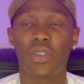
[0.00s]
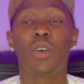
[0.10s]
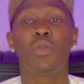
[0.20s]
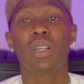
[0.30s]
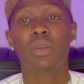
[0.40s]

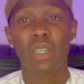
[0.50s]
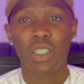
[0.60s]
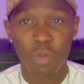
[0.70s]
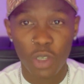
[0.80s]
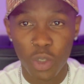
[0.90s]
Welcome back
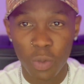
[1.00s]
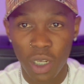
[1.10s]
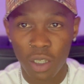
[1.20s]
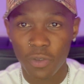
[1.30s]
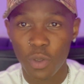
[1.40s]
to my YouTube
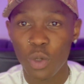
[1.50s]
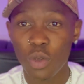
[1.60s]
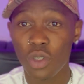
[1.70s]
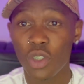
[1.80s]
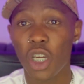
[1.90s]
channel. If you're new
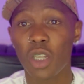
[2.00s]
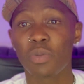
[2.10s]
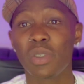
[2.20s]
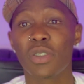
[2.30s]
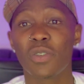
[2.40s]
to this channel,
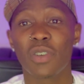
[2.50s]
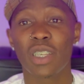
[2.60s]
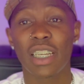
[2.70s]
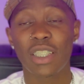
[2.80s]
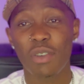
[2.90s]
please don't
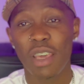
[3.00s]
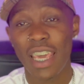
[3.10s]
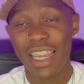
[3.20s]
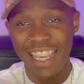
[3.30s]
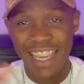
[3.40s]
forget to
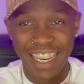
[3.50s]
hit